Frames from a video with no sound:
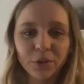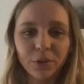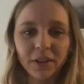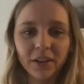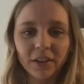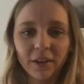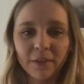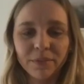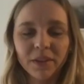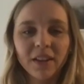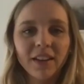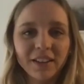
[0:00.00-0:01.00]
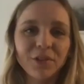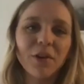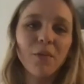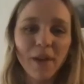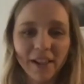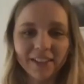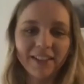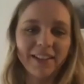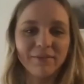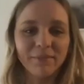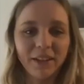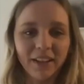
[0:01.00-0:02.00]
here, and you are
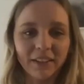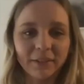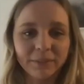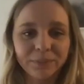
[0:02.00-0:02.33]
welcome here.